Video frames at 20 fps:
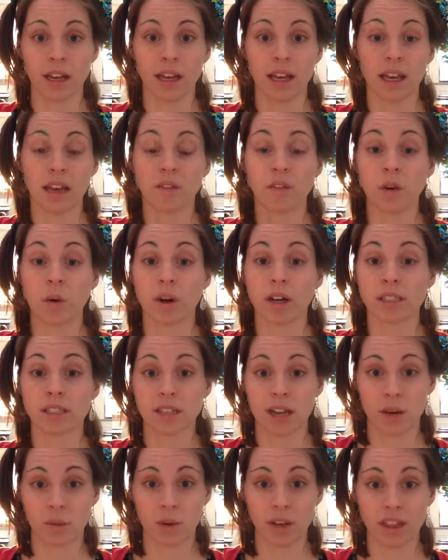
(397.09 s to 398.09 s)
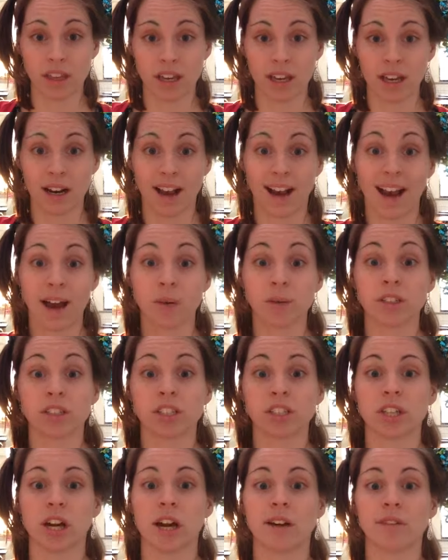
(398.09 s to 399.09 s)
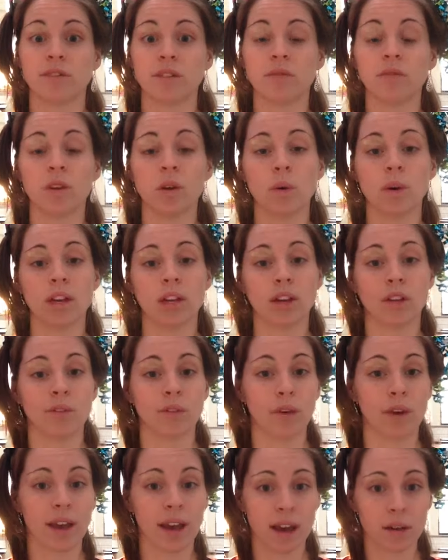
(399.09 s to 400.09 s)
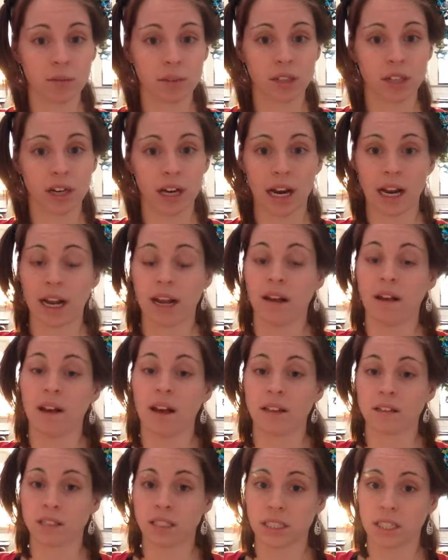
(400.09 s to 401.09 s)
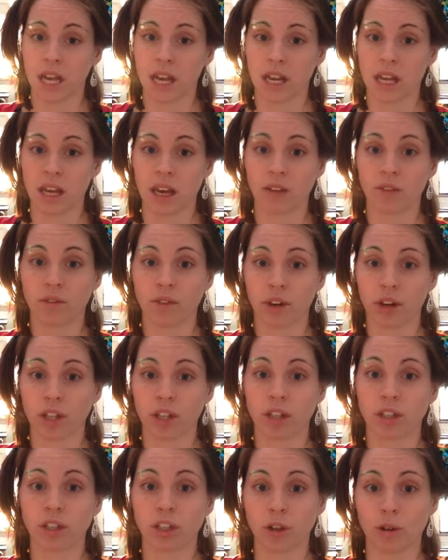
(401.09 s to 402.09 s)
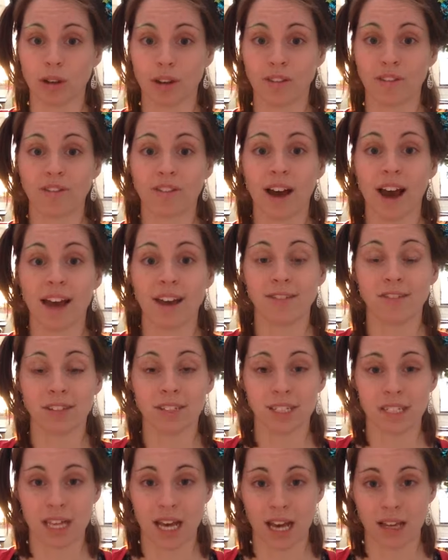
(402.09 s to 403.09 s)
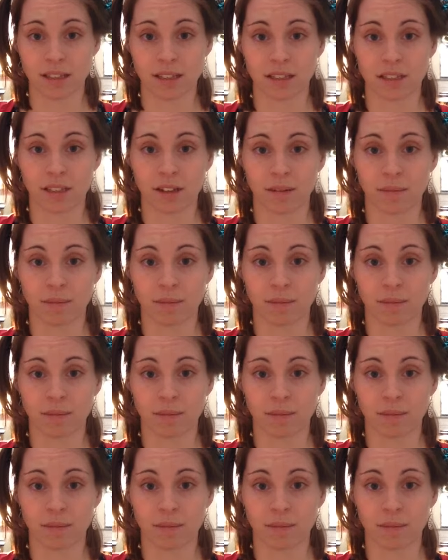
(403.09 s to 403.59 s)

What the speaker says: If you are done with it, I would start reviewing your vocabulary and studying for your Unit 5 test.